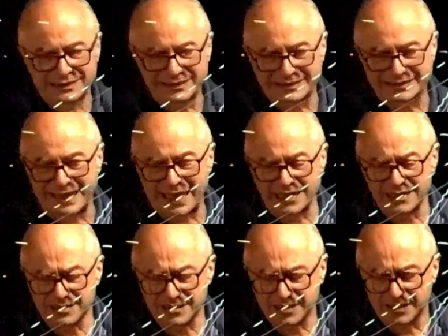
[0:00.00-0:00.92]

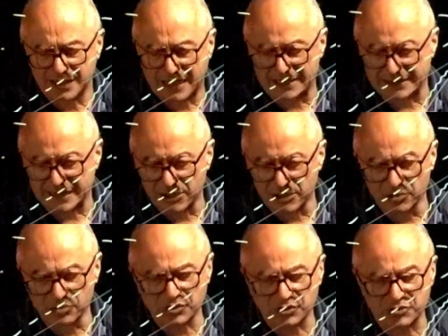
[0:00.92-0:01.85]
dense and a
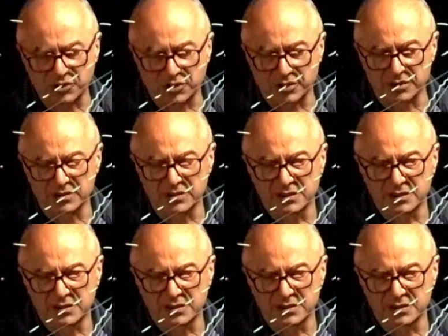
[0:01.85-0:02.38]
loose soil